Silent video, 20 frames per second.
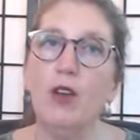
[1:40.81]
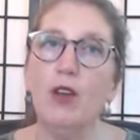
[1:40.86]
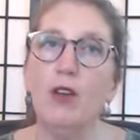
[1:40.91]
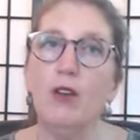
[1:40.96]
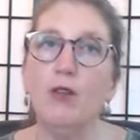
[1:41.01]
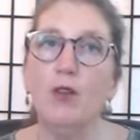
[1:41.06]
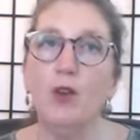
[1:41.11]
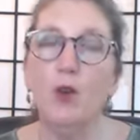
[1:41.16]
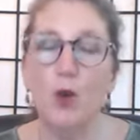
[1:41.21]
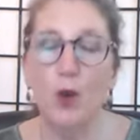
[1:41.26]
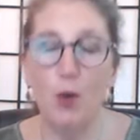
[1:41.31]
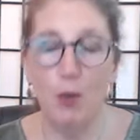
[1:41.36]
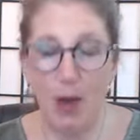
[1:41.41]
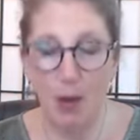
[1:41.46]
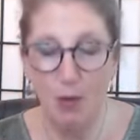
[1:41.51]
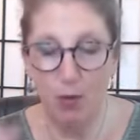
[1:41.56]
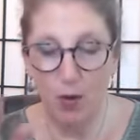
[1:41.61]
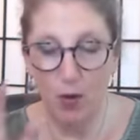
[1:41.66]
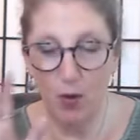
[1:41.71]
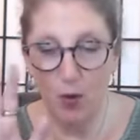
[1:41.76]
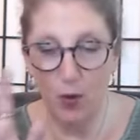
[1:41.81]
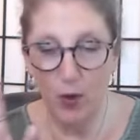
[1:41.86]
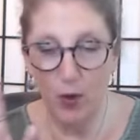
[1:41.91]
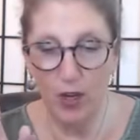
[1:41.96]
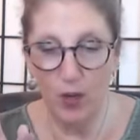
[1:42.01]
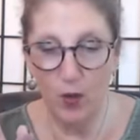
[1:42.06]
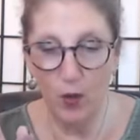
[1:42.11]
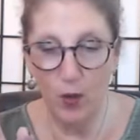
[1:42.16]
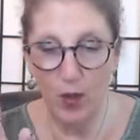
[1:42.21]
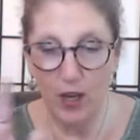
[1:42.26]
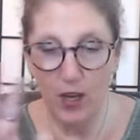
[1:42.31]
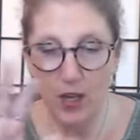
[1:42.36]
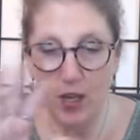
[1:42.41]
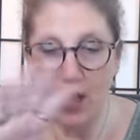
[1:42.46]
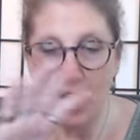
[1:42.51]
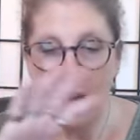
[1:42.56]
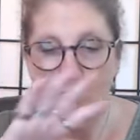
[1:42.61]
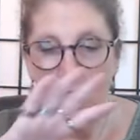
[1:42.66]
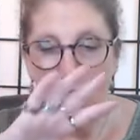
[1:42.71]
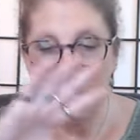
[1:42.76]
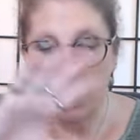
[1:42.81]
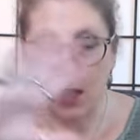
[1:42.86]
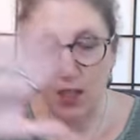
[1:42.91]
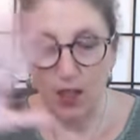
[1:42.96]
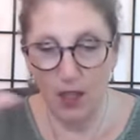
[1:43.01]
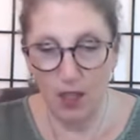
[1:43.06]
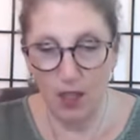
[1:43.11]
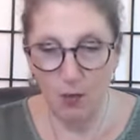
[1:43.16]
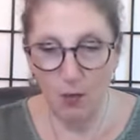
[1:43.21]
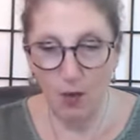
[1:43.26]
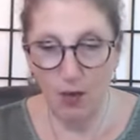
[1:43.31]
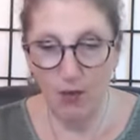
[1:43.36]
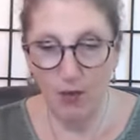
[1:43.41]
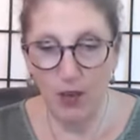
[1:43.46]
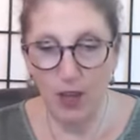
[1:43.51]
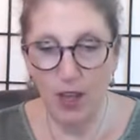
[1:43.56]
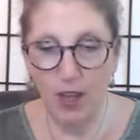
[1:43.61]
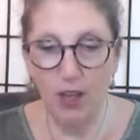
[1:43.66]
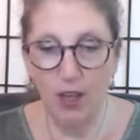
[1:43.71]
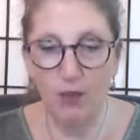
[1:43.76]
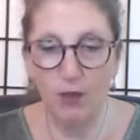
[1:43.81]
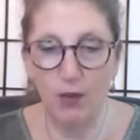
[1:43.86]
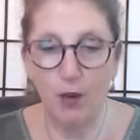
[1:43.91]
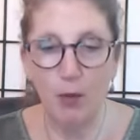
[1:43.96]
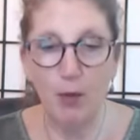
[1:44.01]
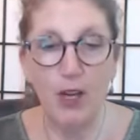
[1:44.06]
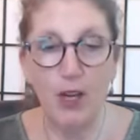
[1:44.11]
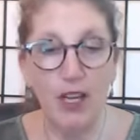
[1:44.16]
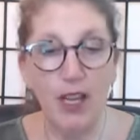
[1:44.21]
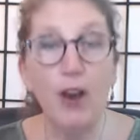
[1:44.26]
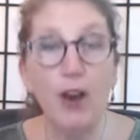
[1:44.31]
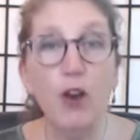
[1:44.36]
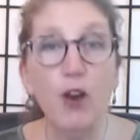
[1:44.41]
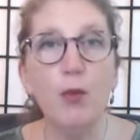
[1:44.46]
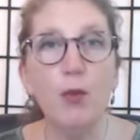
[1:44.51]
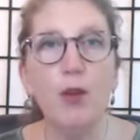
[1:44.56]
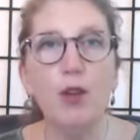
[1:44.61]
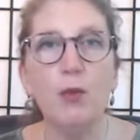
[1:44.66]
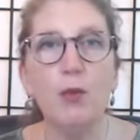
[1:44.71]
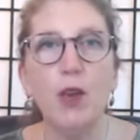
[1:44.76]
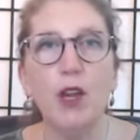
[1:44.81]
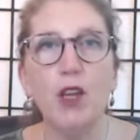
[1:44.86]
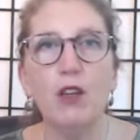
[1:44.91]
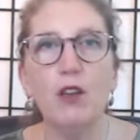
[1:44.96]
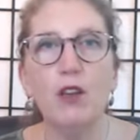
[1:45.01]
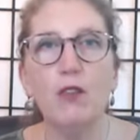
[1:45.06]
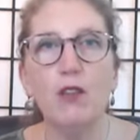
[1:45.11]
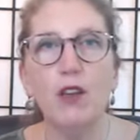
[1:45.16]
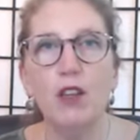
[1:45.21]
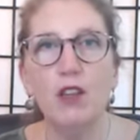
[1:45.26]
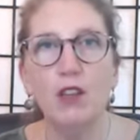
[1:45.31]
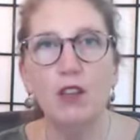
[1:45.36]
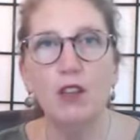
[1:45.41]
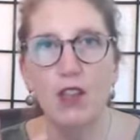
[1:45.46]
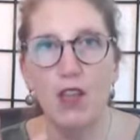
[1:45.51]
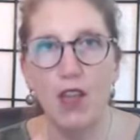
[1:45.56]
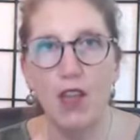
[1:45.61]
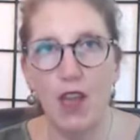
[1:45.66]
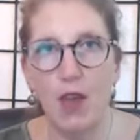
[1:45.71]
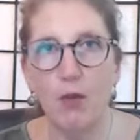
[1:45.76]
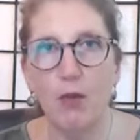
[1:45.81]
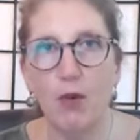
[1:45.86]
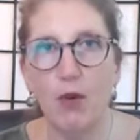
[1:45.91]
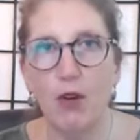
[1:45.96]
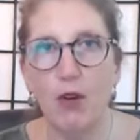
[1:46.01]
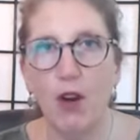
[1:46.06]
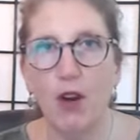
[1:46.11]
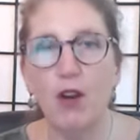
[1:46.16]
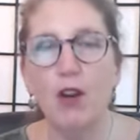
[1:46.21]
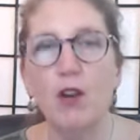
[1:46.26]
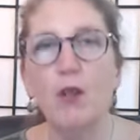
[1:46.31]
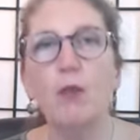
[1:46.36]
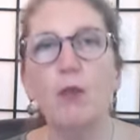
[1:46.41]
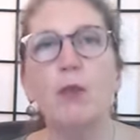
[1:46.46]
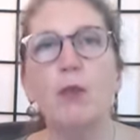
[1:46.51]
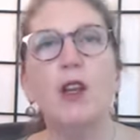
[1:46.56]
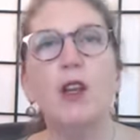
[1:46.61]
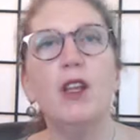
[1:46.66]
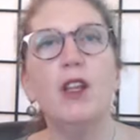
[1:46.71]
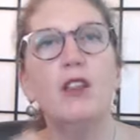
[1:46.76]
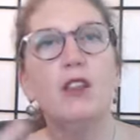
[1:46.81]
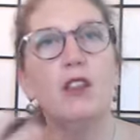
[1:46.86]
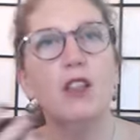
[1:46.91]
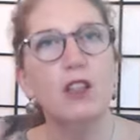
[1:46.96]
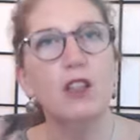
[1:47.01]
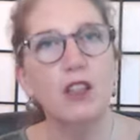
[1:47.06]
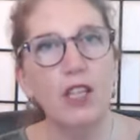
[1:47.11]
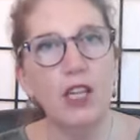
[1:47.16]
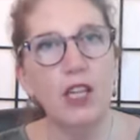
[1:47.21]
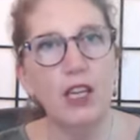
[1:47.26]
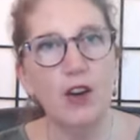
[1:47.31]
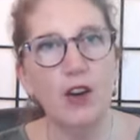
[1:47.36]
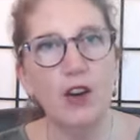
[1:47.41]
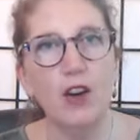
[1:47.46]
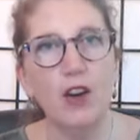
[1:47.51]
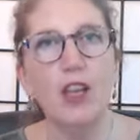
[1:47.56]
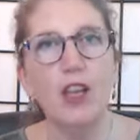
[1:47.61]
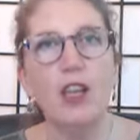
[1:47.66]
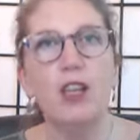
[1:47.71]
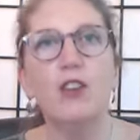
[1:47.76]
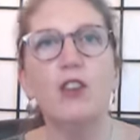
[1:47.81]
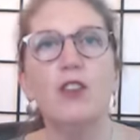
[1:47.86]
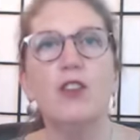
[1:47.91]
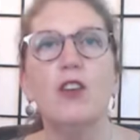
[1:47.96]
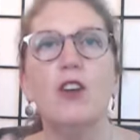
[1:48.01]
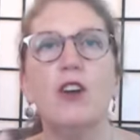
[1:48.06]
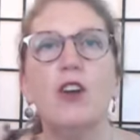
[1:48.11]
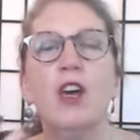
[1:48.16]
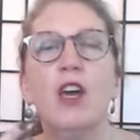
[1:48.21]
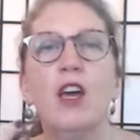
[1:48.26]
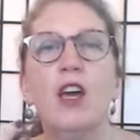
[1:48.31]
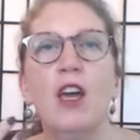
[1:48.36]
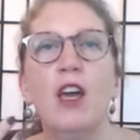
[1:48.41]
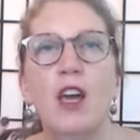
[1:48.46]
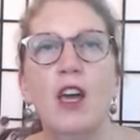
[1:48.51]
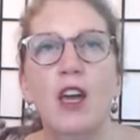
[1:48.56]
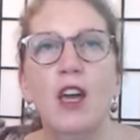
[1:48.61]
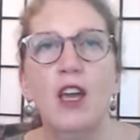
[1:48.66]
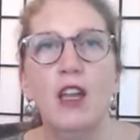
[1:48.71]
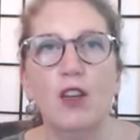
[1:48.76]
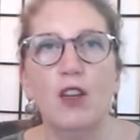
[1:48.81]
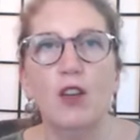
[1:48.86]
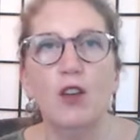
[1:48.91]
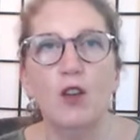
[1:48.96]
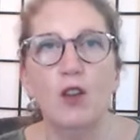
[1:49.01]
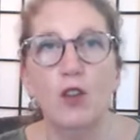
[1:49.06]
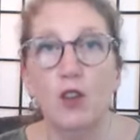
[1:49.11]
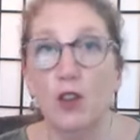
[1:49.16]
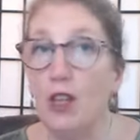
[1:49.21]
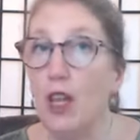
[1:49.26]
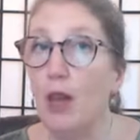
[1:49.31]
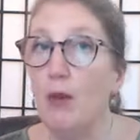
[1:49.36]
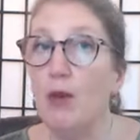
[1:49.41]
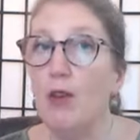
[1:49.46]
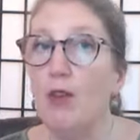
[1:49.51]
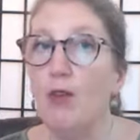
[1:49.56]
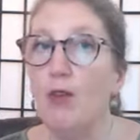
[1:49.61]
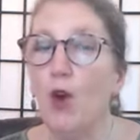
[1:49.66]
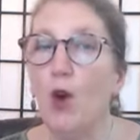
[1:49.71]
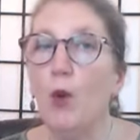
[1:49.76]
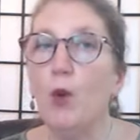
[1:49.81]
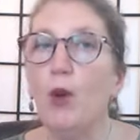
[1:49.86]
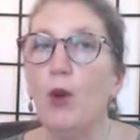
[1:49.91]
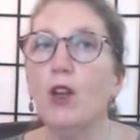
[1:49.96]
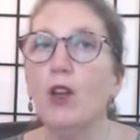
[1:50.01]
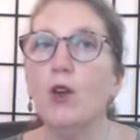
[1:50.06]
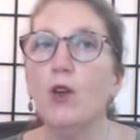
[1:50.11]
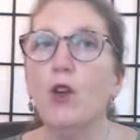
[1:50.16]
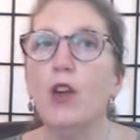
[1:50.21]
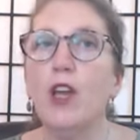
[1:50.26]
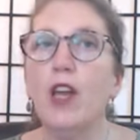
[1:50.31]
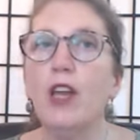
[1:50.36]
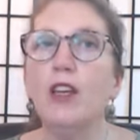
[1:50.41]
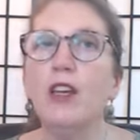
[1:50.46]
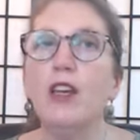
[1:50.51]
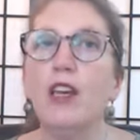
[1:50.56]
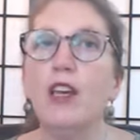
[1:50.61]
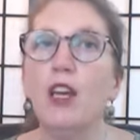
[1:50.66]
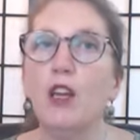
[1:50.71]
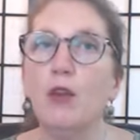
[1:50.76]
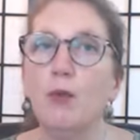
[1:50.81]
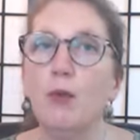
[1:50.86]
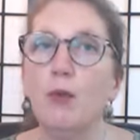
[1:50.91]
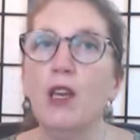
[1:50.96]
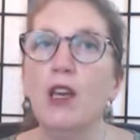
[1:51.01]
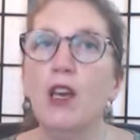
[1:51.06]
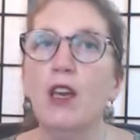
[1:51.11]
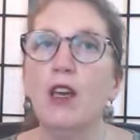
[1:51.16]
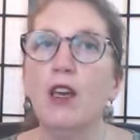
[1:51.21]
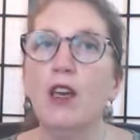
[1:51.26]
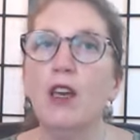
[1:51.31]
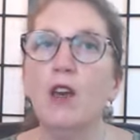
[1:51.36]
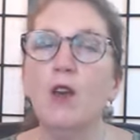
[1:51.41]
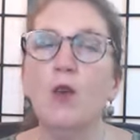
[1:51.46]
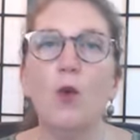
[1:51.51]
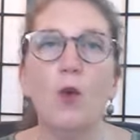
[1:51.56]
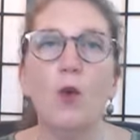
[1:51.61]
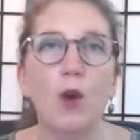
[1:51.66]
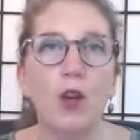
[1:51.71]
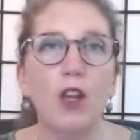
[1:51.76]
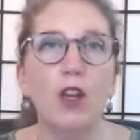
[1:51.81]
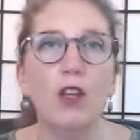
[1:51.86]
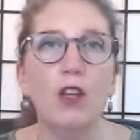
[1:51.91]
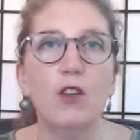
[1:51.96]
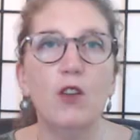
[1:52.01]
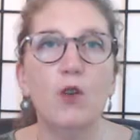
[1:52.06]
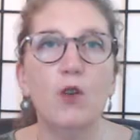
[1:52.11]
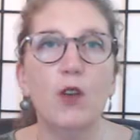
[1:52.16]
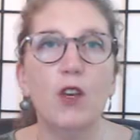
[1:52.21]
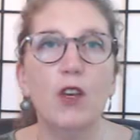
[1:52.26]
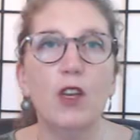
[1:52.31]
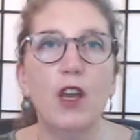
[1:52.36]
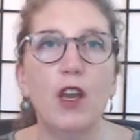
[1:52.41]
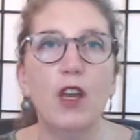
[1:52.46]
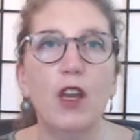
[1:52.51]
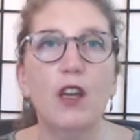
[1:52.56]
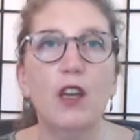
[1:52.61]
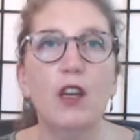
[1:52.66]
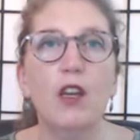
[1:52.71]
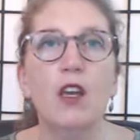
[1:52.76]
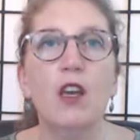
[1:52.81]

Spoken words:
If you remember, 2020, the theme of it from a tarot perspective is the Emperor, but it's the leader. It's the stepping forward and creating and being what it is you intend.